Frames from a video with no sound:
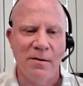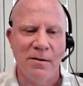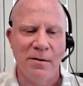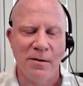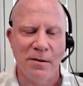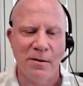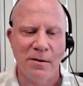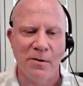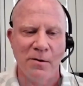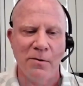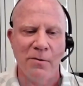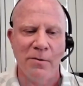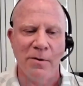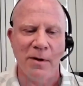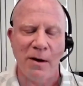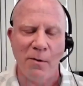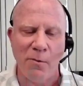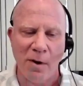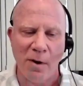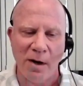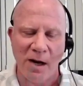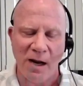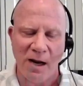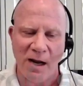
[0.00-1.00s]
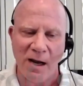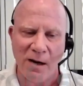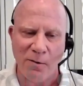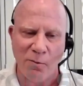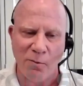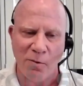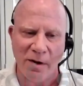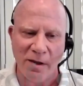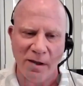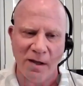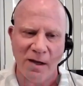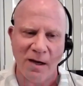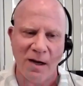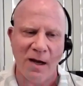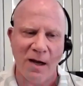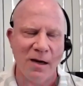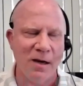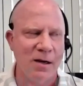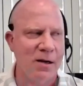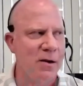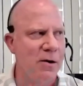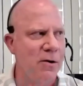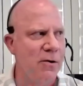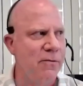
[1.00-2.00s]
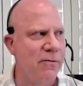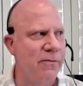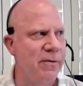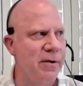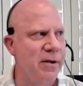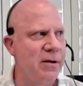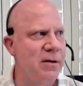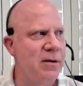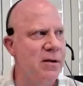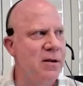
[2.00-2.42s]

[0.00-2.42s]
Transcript: And I want to add one thing on the COVID,